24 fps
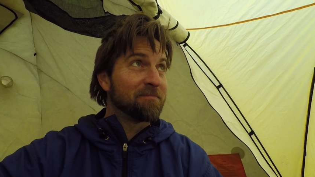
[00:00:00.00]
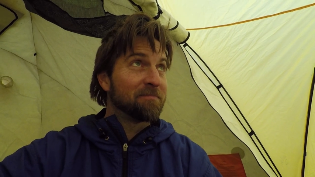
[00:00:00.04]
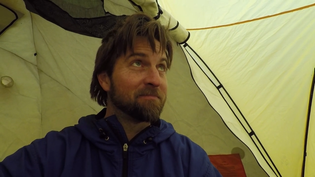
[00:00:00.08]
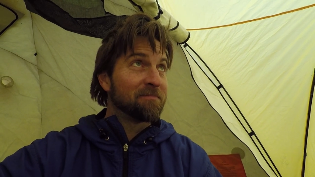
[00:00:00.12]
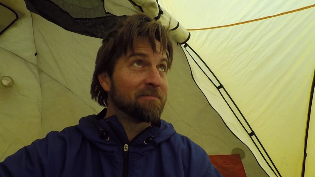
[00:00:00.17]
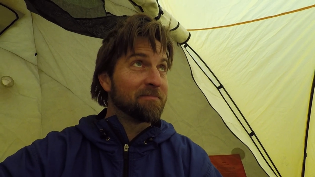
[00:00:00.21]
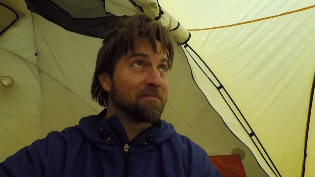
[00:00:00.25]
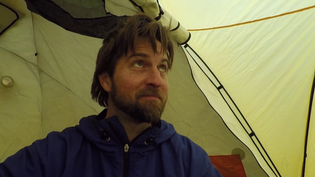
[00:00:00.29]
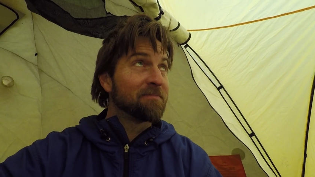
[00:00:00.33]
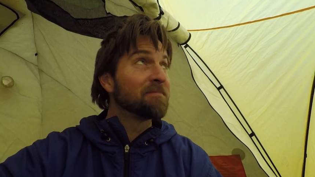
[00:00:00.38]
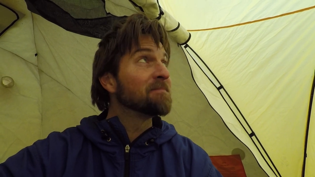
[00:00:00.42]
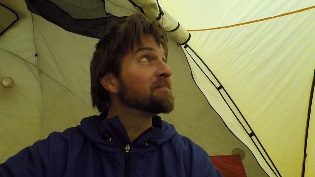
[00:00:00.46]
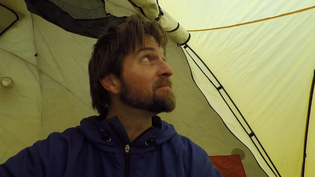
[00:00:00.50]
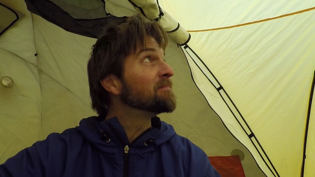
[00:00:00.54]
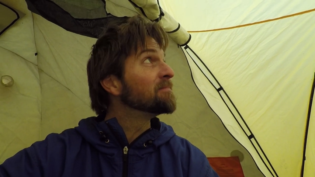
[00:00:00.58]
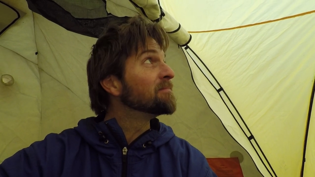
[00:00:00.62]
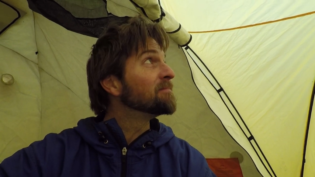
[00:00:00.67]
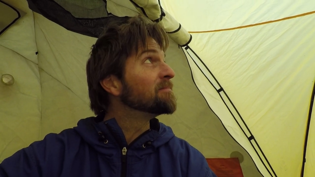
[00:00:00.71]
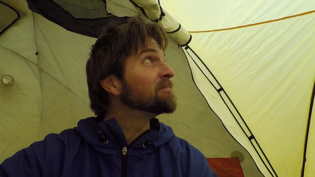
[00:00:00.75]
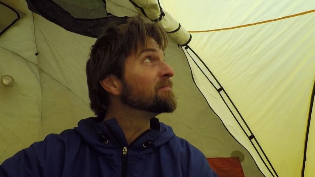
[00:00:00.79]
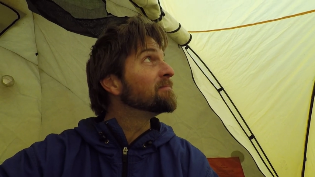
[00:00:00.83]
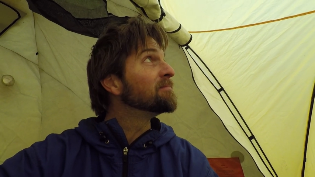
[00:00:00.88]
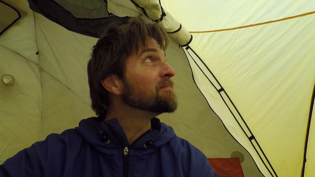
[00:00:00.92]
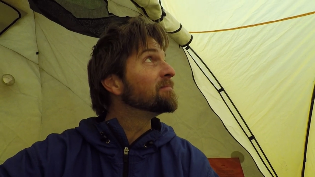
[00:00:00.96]

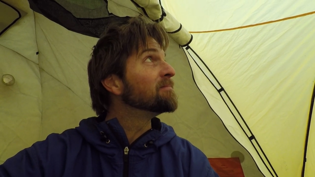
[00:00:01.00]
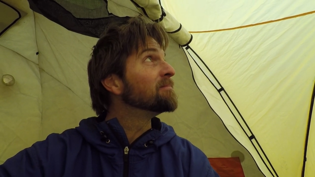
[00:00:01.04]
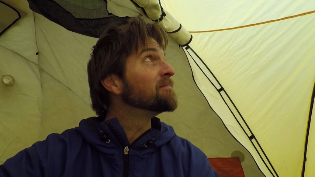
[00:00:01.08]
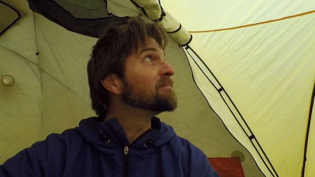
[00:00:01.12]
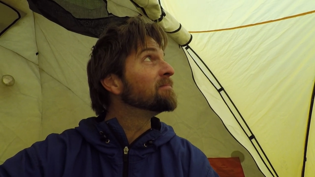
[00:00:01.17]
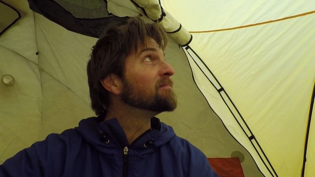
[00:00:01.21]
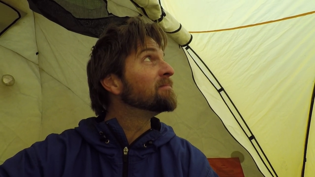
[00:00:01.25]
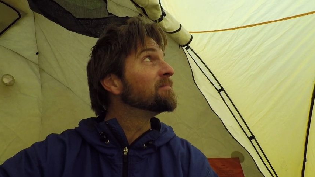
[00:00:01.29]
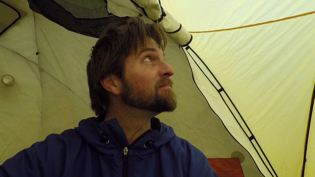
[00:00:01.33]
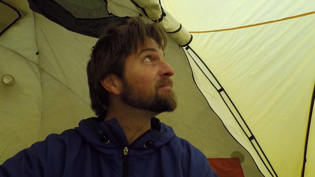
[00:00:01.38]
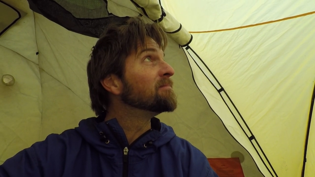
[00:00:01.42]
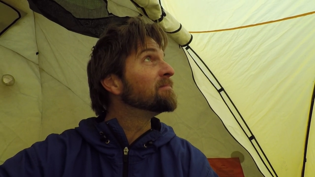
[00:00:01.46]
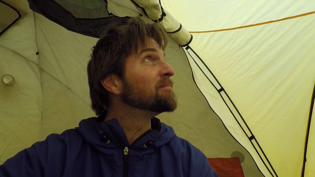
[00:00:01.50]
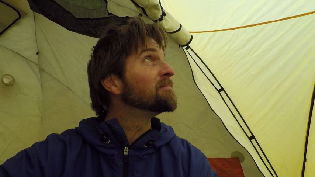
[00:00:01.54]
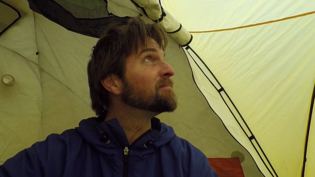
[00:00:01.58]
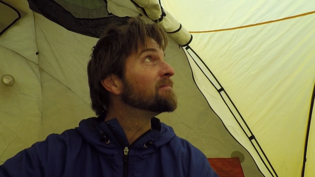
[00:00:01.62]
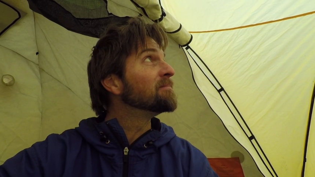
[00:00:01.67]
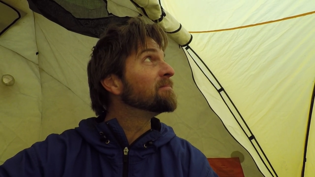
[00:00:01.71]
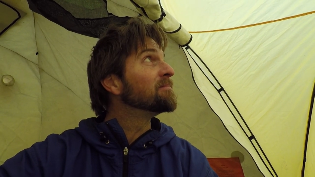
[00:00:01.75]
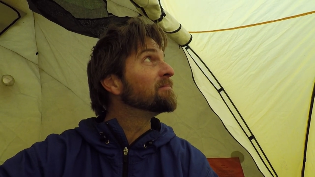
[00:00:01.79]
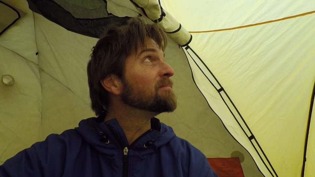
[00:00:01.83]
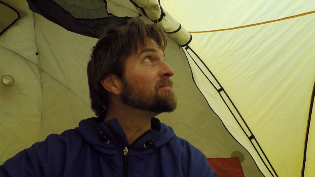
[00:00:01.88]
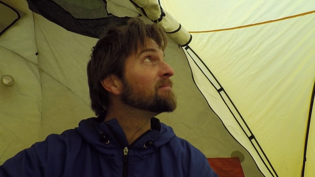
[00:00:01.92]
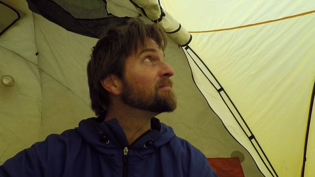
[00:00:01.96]

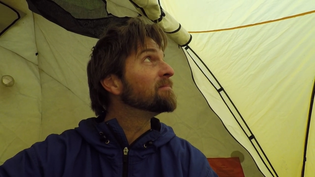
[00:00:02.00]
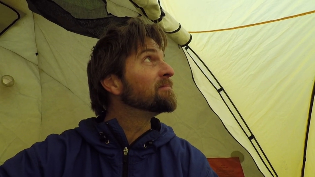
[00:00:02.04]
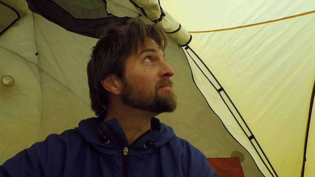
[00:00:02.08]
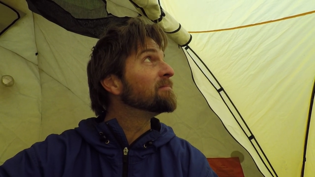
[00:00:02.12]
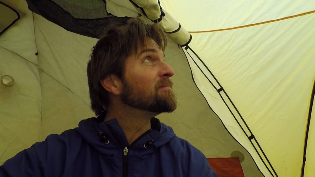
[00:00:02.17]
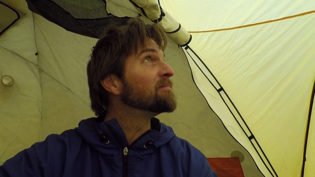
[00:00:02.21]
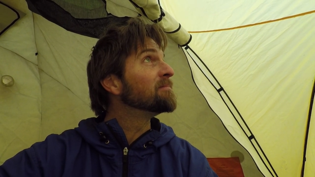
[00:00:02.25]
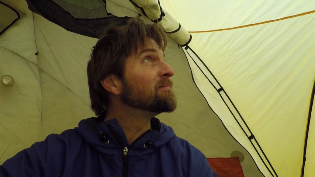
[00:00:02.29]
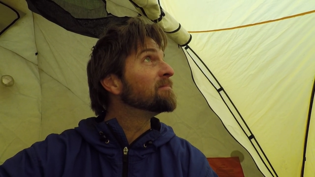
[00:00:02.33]
No one is speaking in this clip.